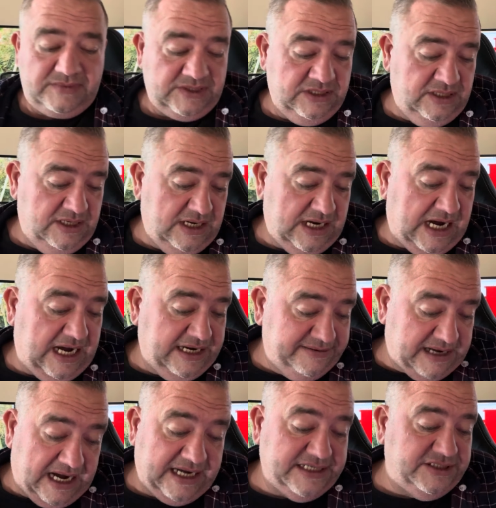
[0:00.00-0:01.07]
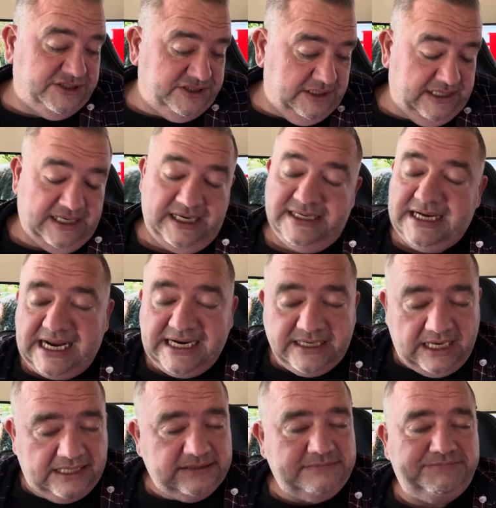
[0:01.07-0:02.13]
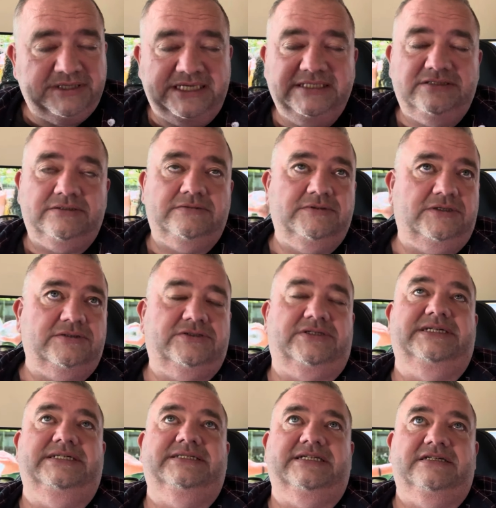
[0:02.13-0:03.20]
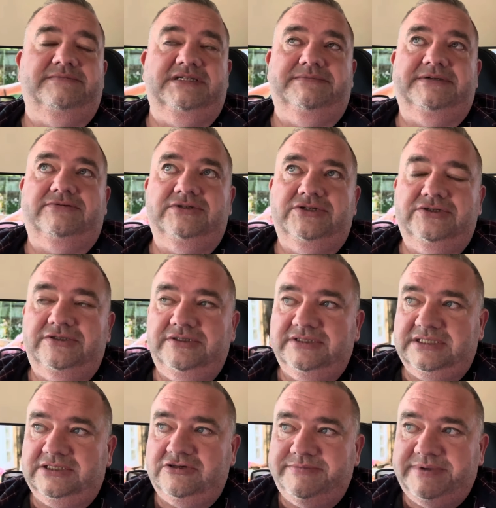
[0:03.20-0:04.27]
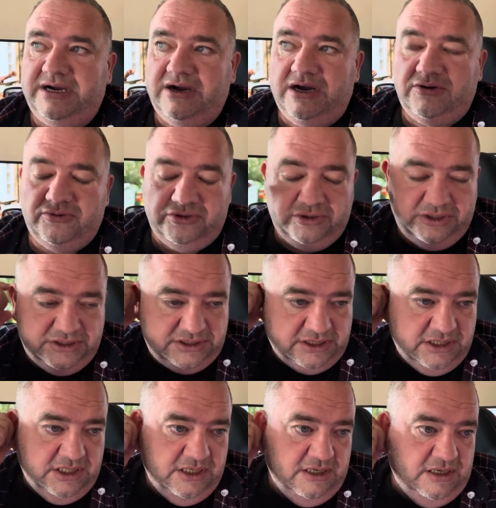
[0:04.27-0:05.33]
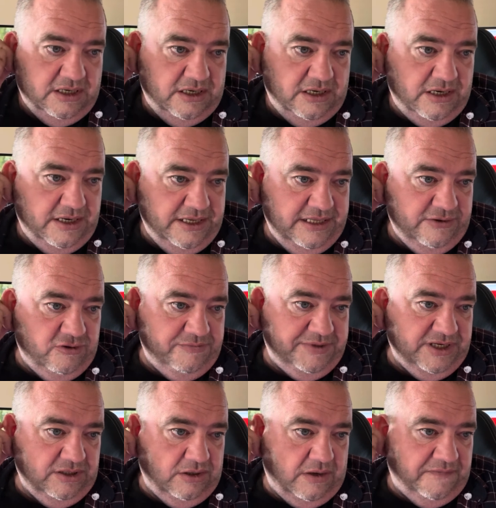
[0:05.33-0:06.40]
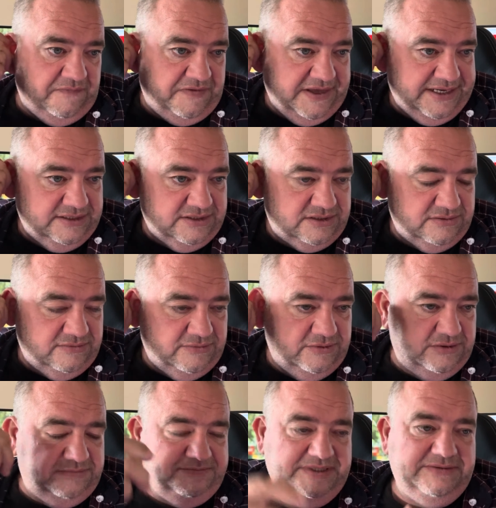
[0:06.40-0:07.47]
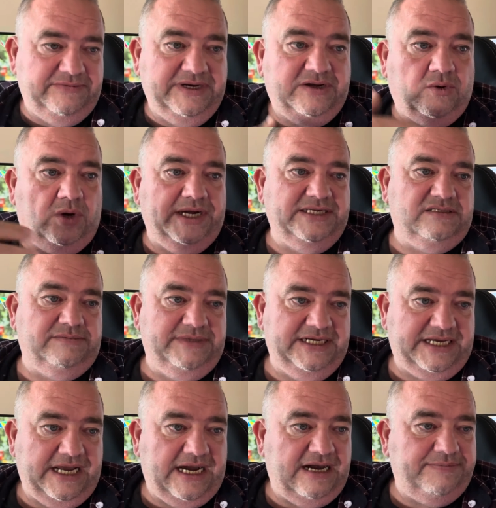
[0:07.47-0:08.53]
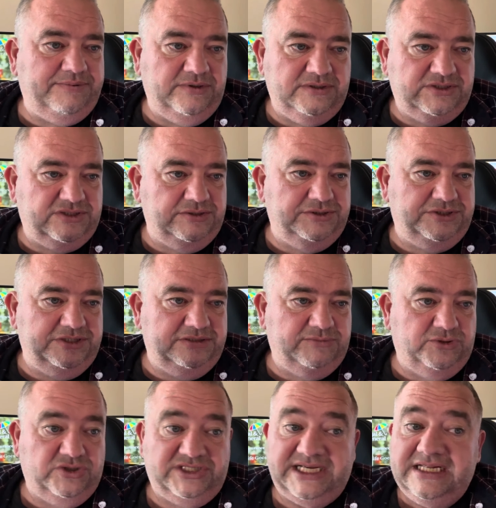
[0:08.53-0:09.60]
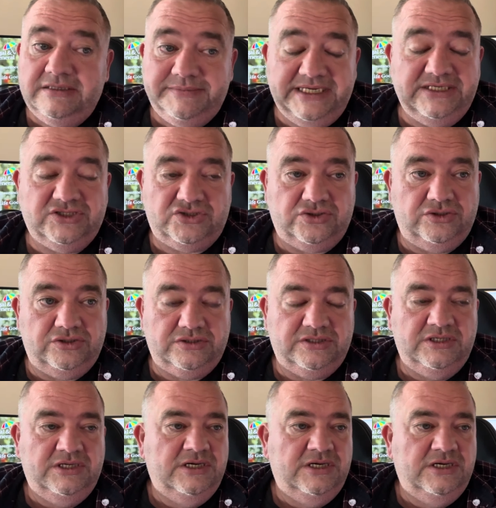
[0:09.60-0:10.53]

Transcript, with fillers: Uh, I, I, and I, I, please do not try and tell me about the owners. I know about our owners. Uh, there would be a lot of things that would be required to make it happen, such as Mo Salah being sold,